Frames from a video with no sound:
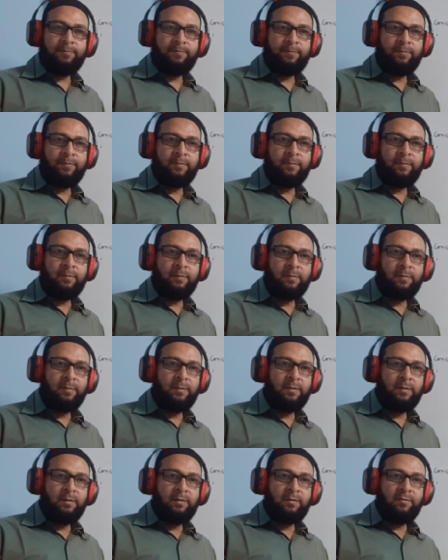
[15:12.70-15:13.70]
Working of
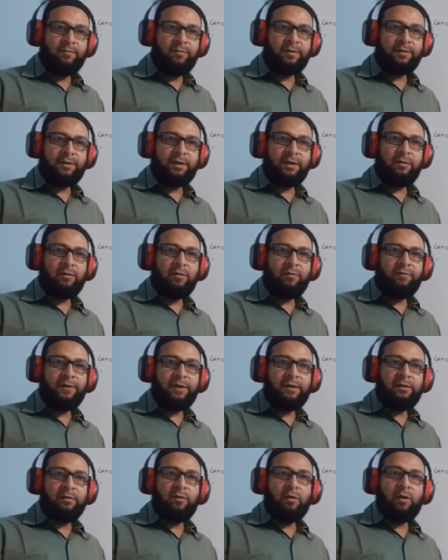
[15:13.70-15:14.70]
an optical
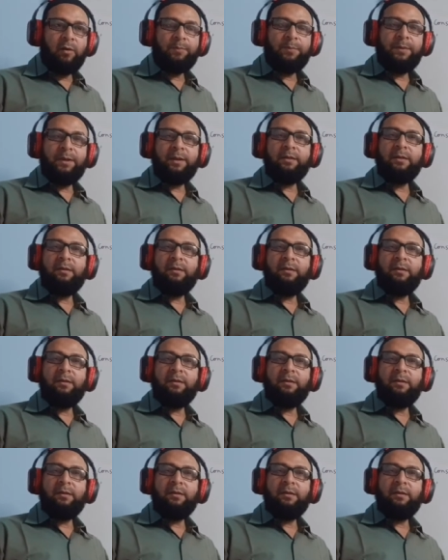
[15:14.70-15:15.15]
fiber.